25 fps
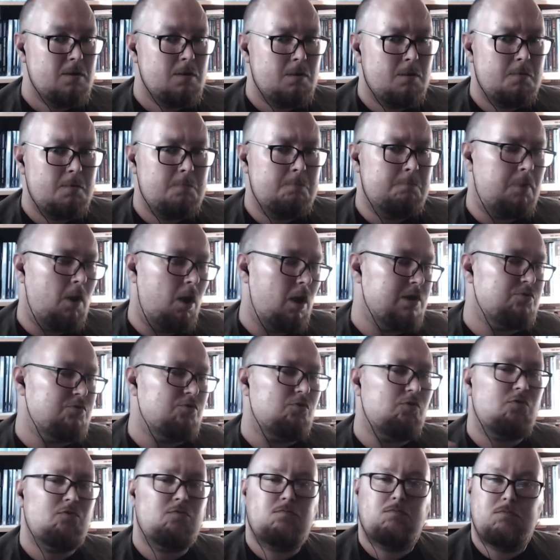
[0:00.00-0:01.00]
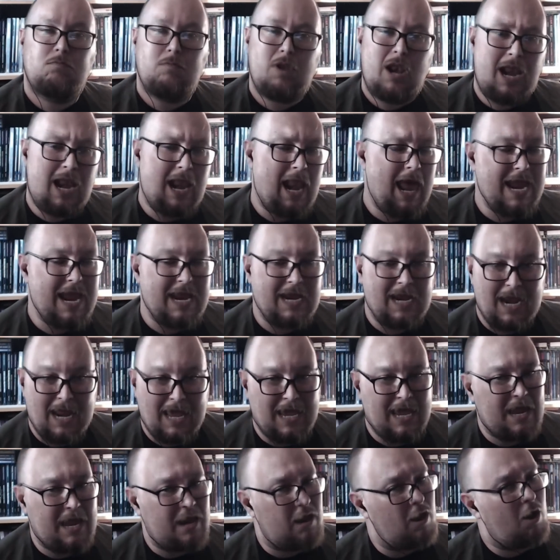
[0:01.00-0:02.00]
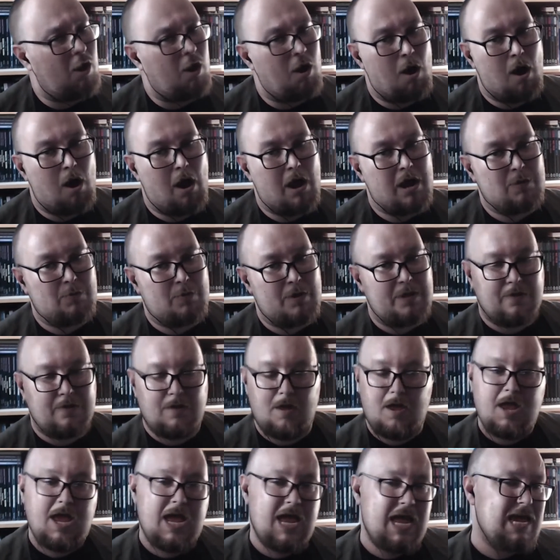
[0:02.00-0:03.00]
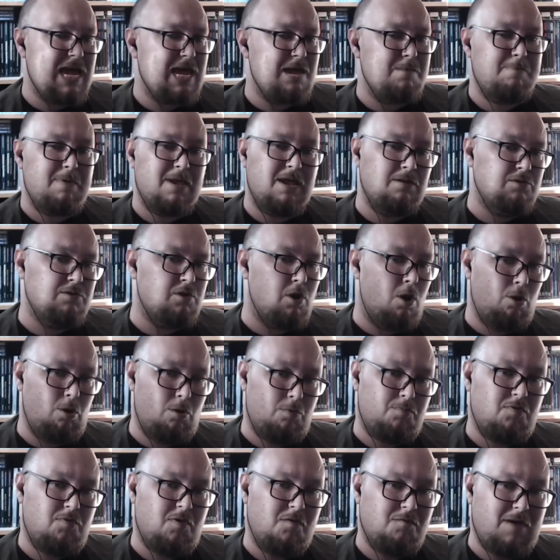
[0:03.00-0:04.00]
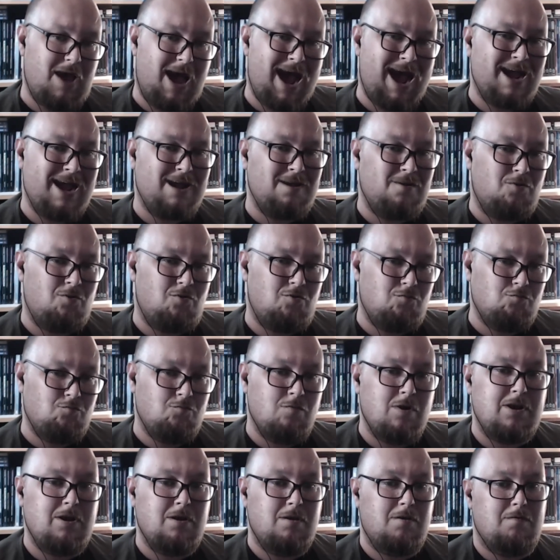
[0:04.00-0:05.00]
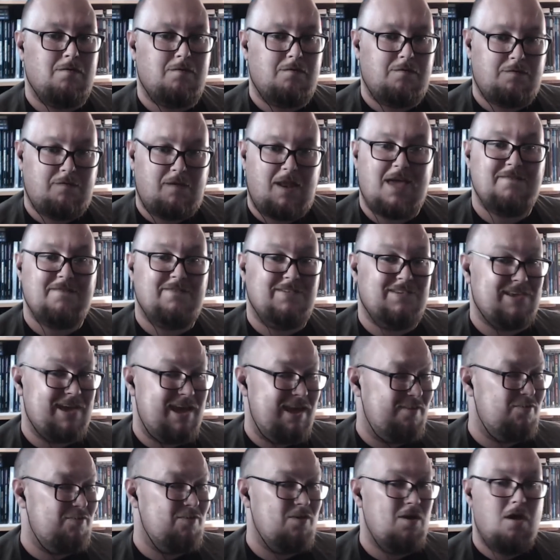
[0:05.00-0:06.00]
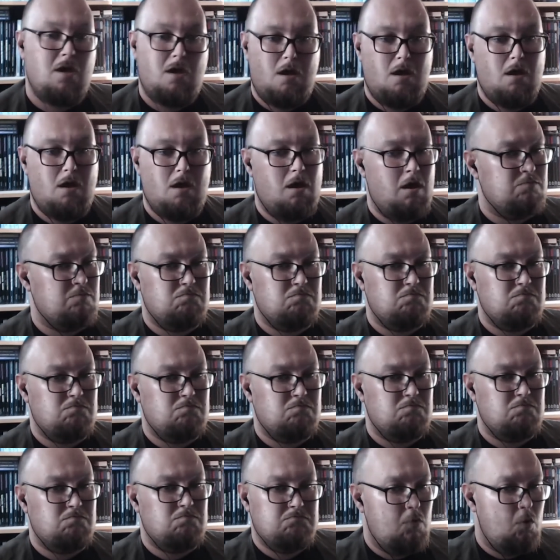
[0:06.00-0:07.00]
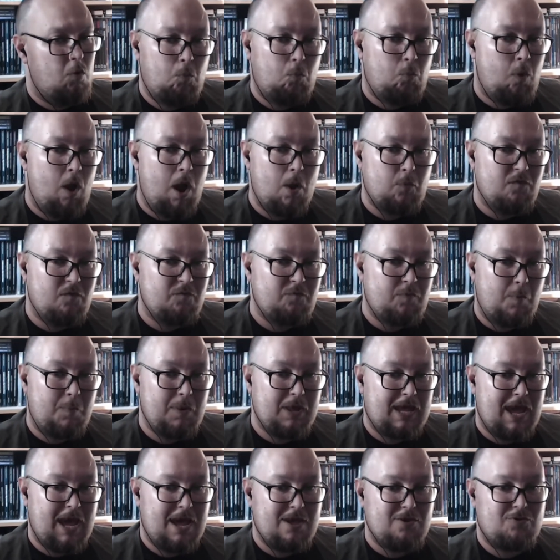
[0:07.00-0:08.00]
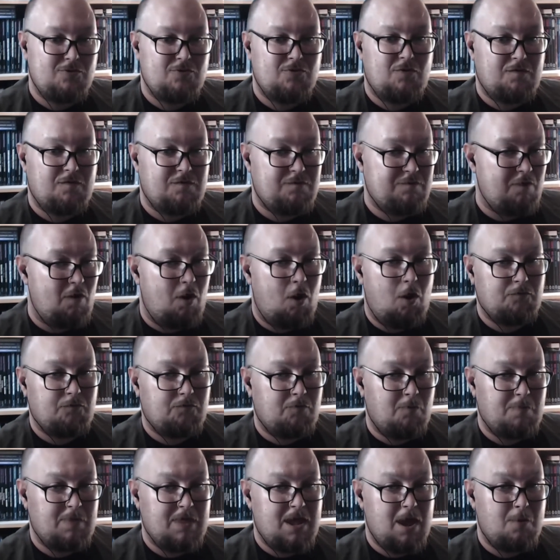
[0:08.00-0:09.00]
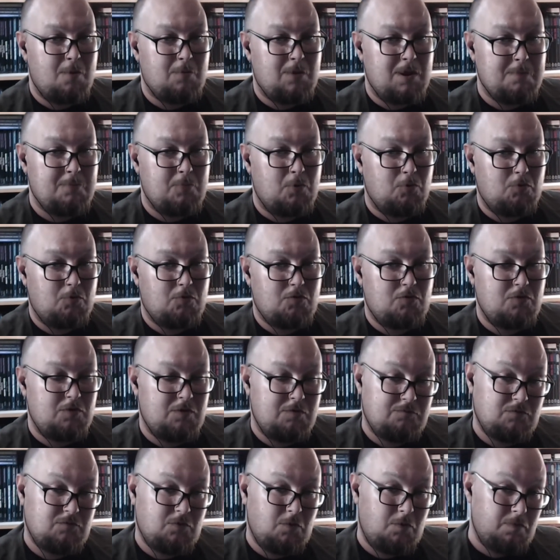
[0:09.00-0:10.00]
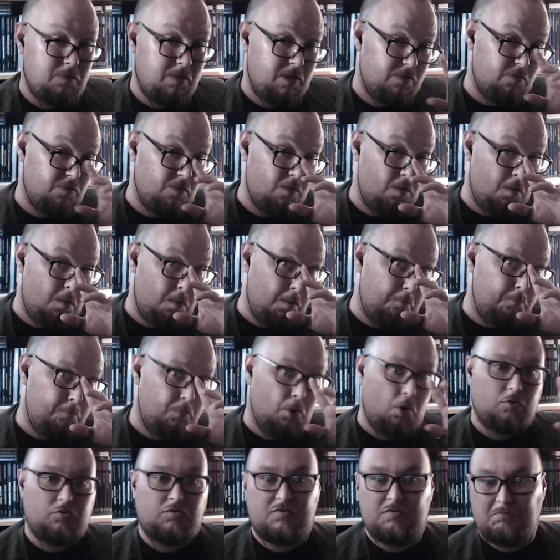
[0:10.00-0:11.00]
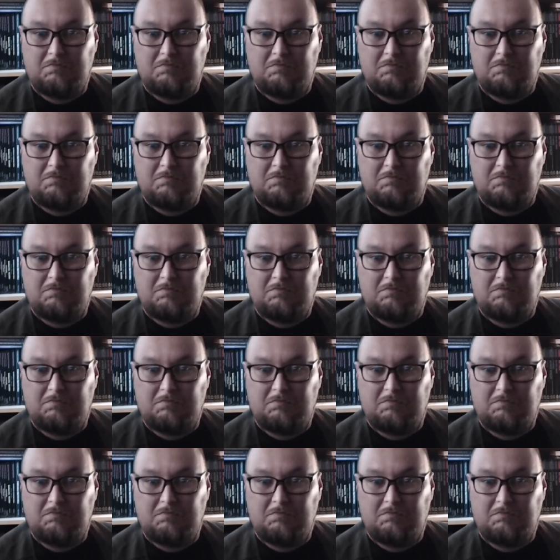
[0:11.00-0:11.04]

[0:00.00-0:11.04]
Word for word: by just ladling it high with heaping dollops of angst-ridden flavour text. And White Wolf publications are far from the only books that have done this, but